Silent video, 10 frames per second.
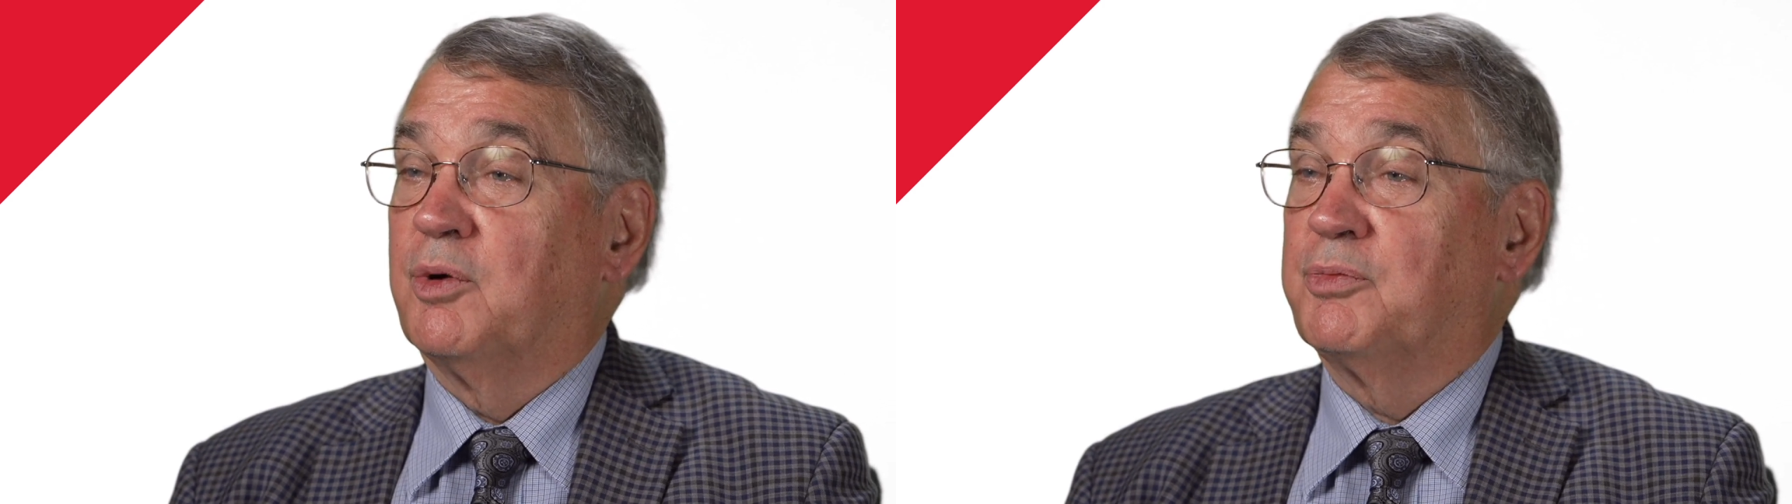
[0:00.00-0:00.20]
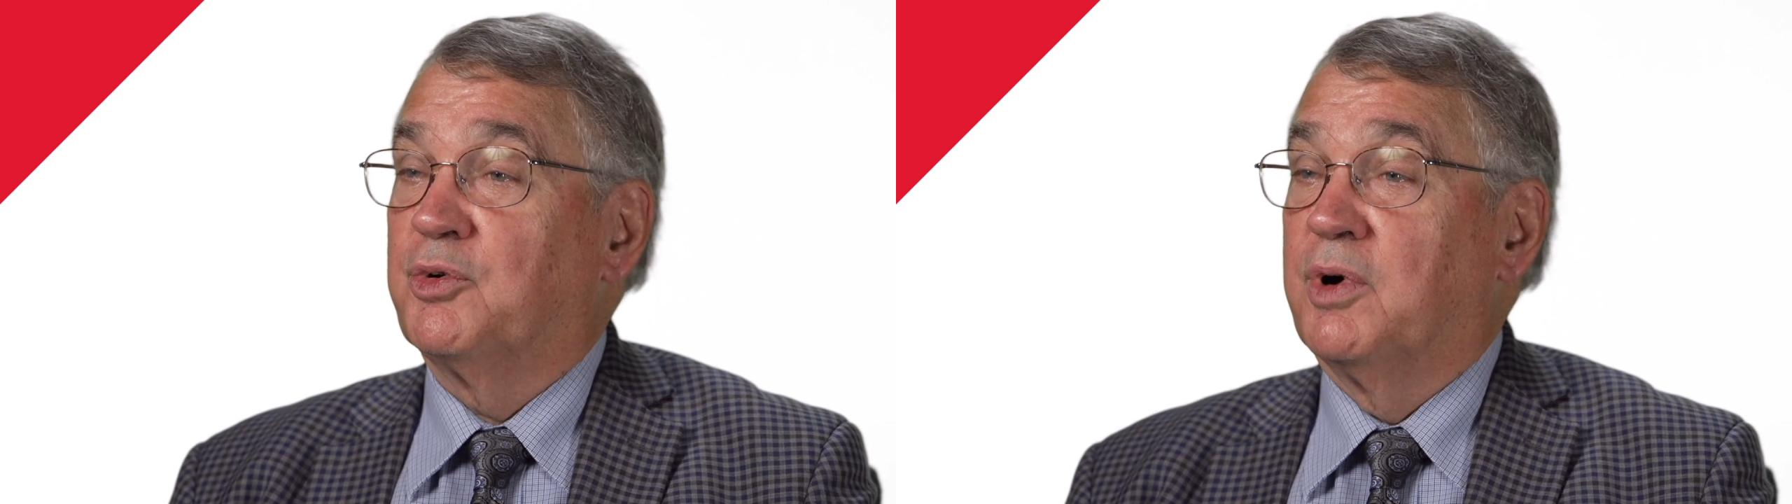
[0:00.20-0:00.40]

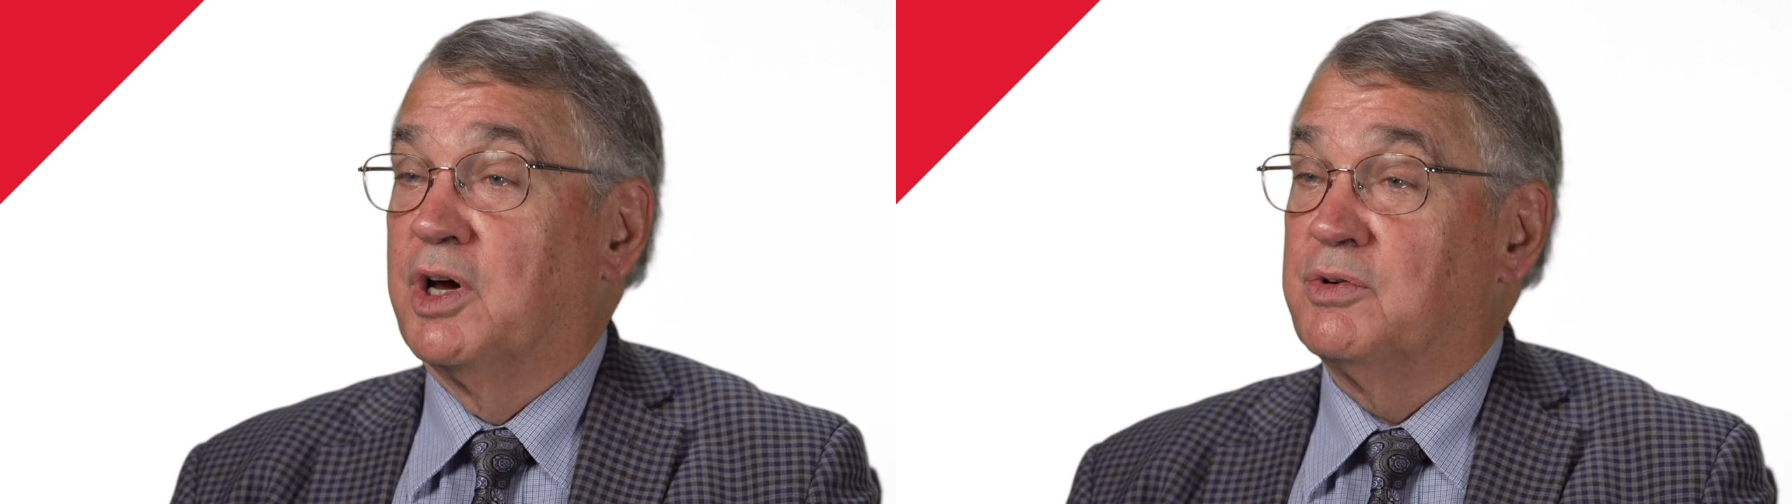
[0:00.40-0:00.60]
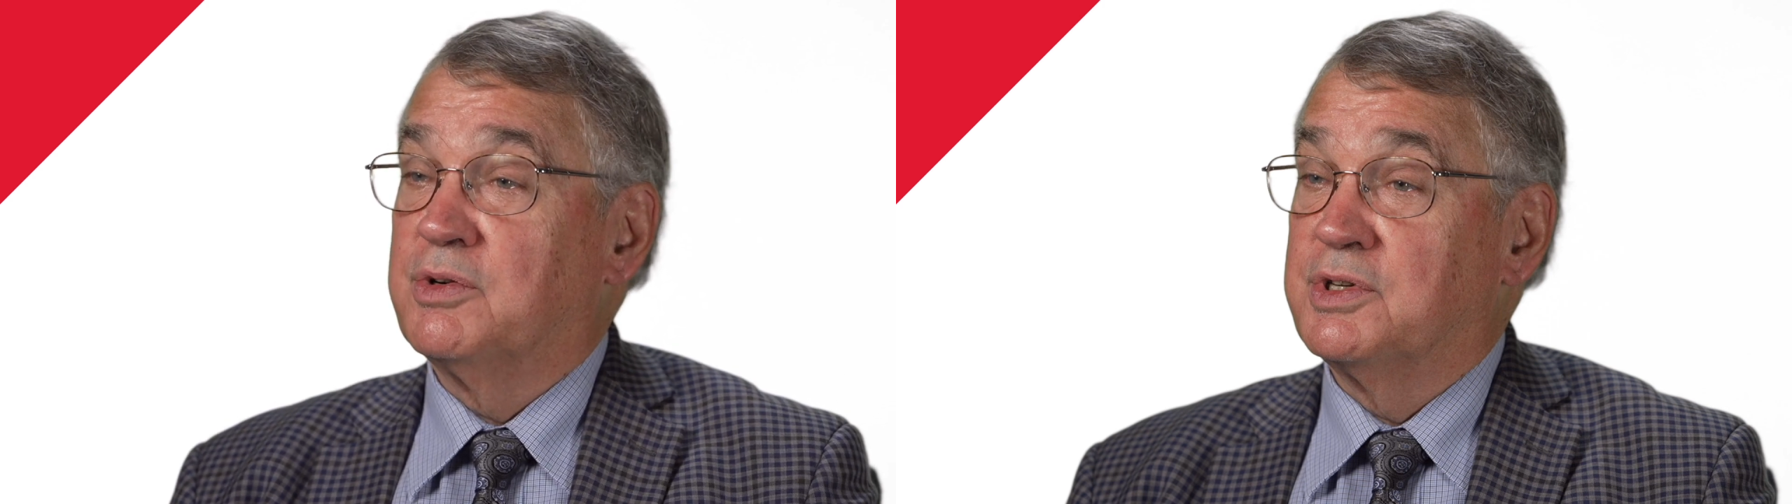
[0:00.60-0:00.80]
up to
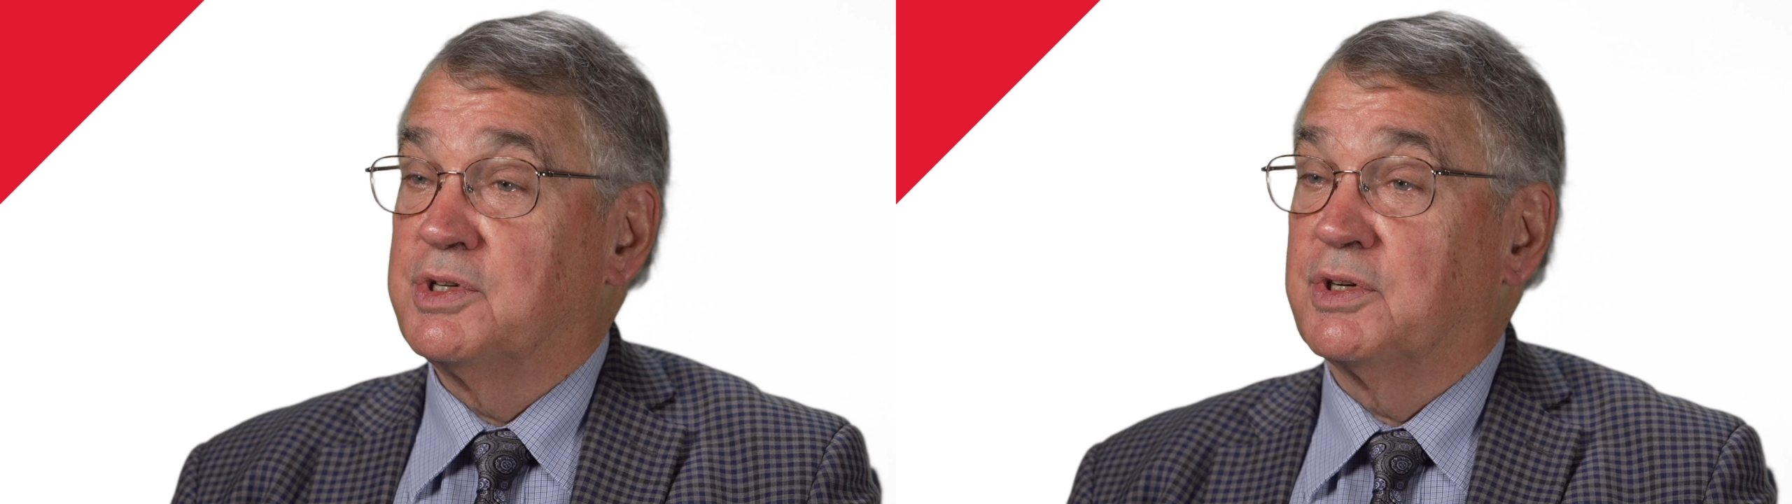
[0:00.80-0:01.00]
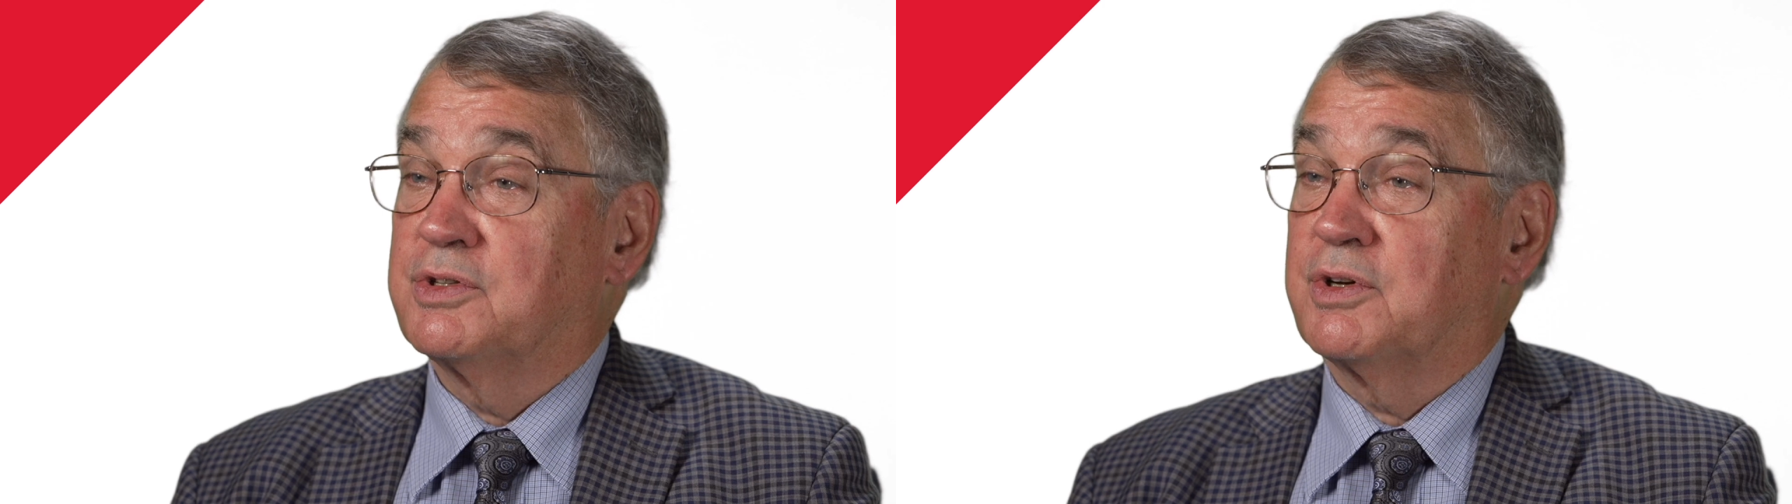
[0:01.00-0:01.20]

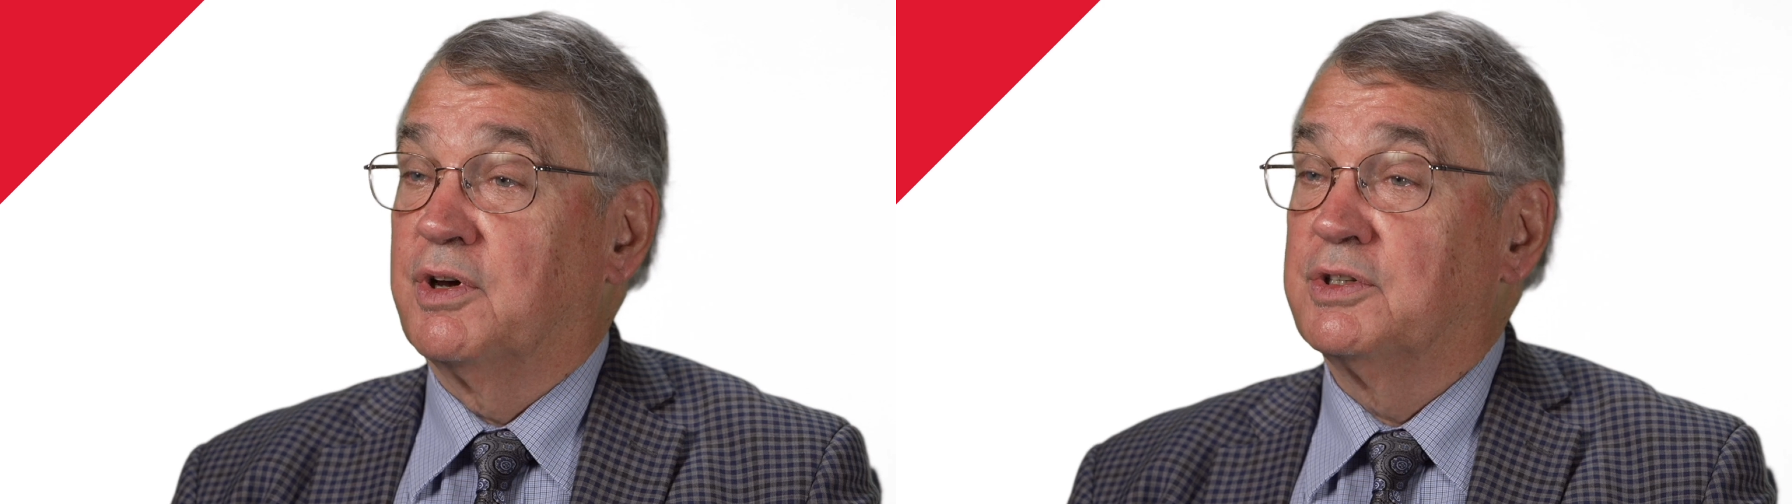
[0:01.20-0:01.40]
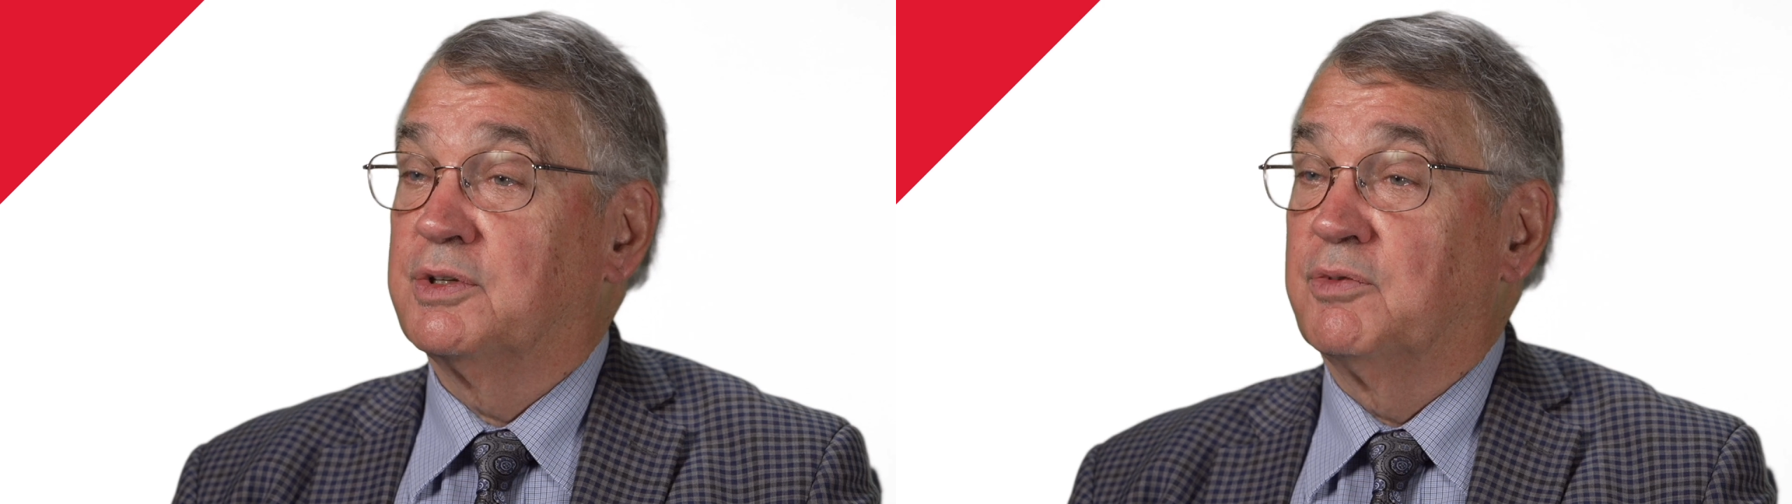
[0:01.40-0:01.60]
106
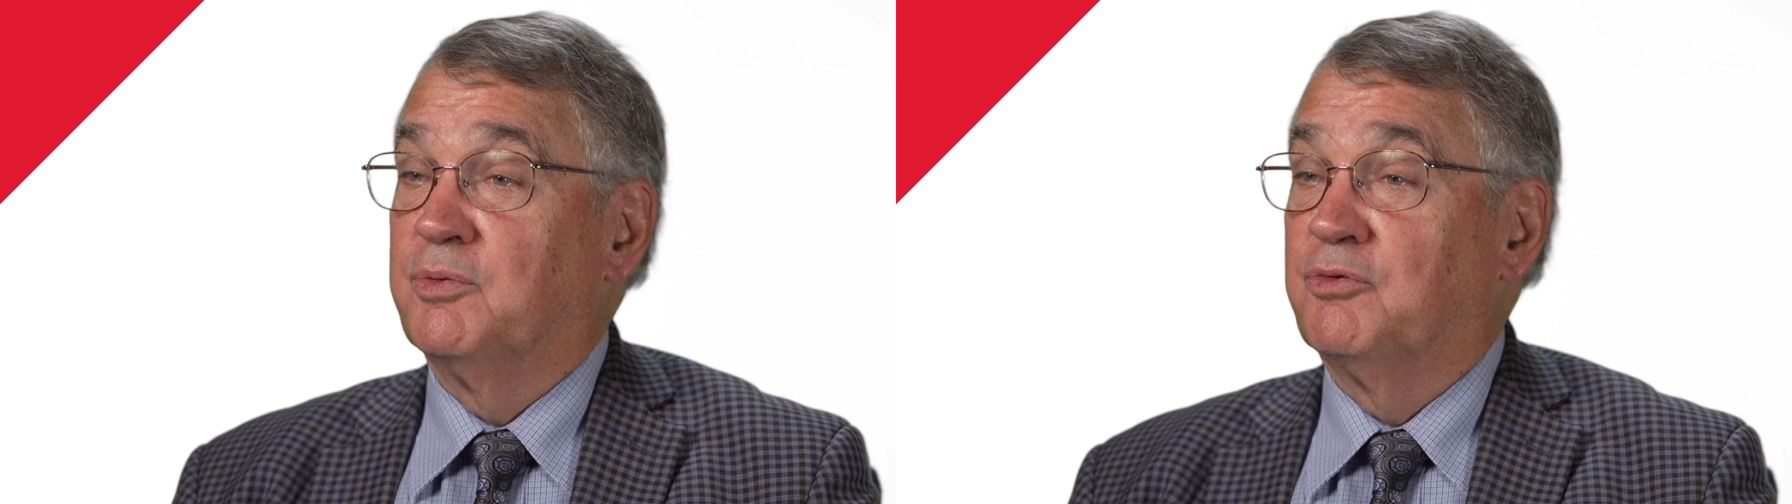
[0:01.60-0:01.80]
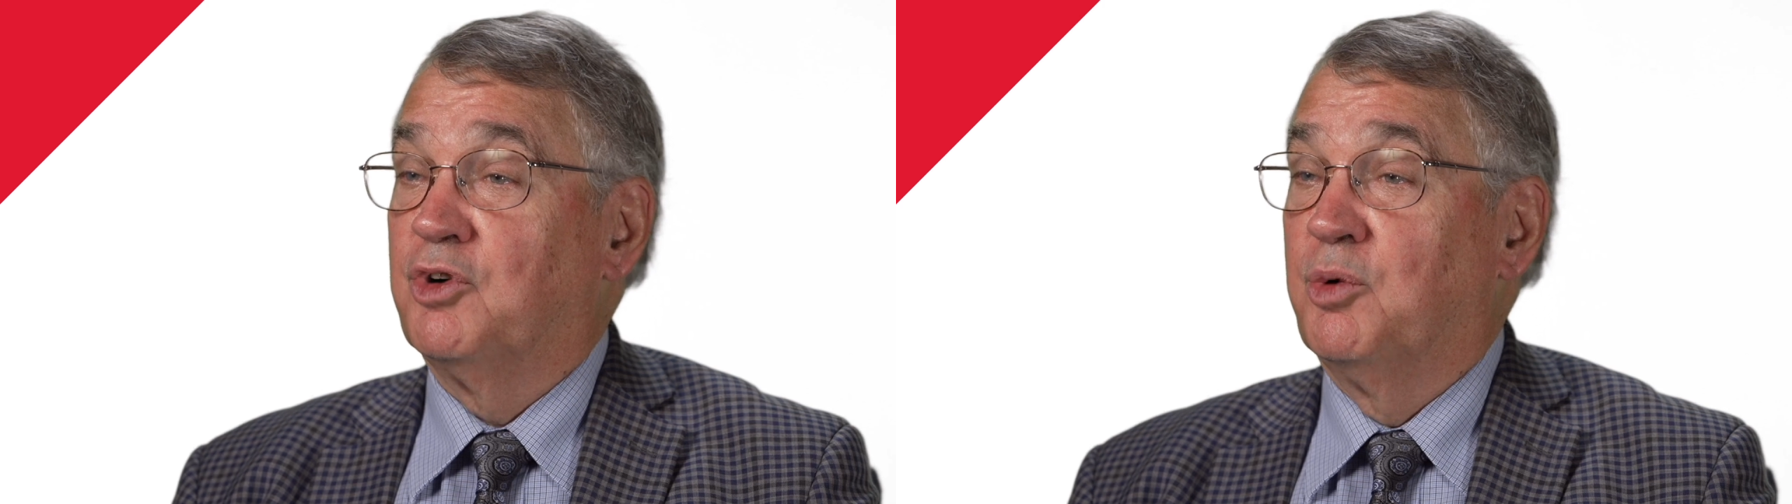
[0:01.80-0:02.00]
kinds of
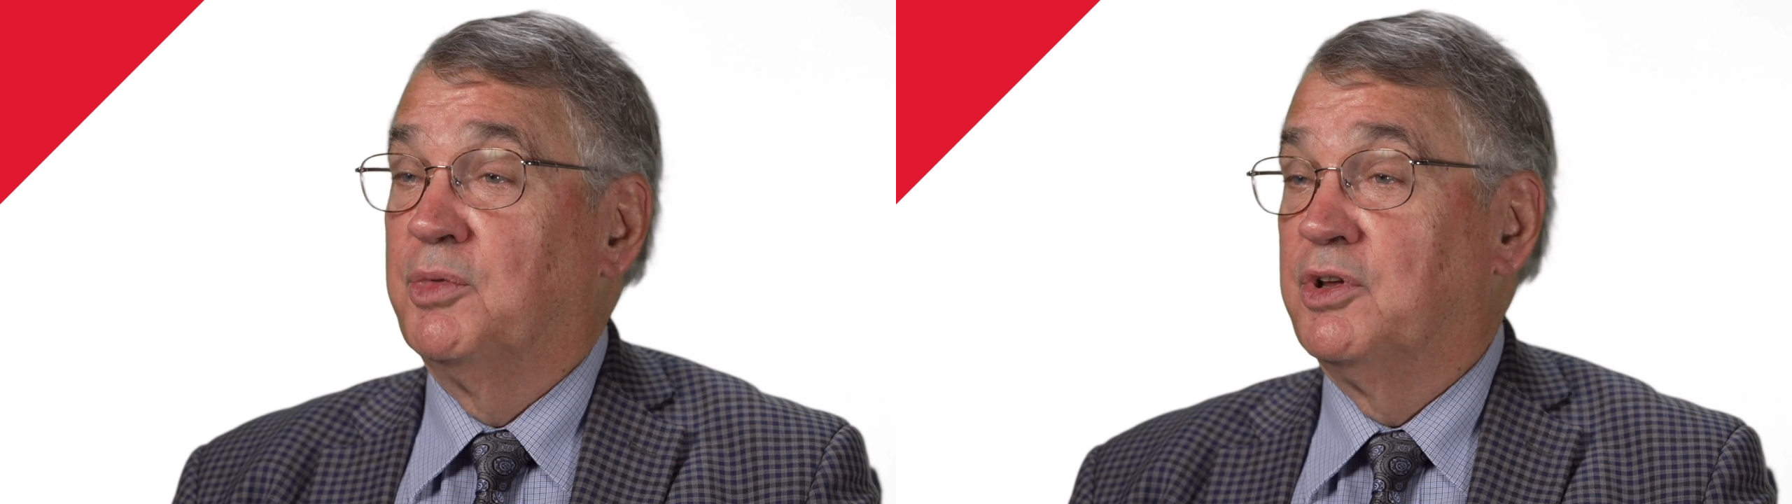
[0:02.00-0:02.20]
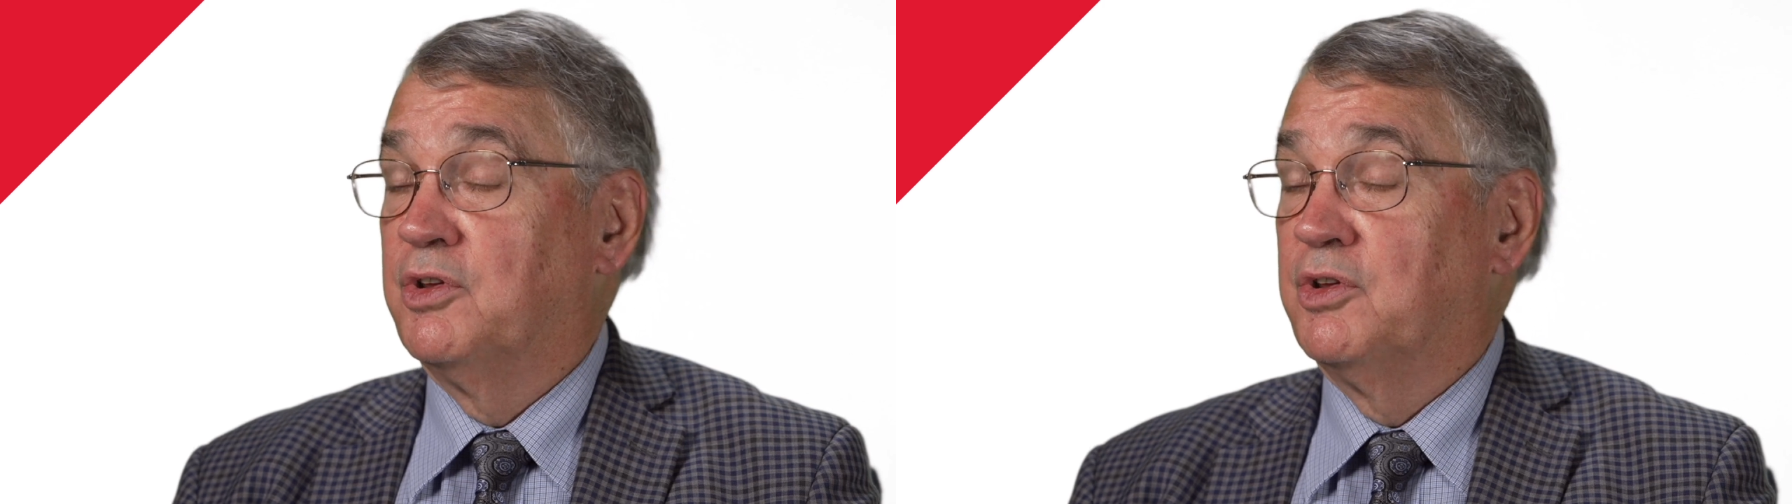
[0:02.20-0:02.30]
lymphoma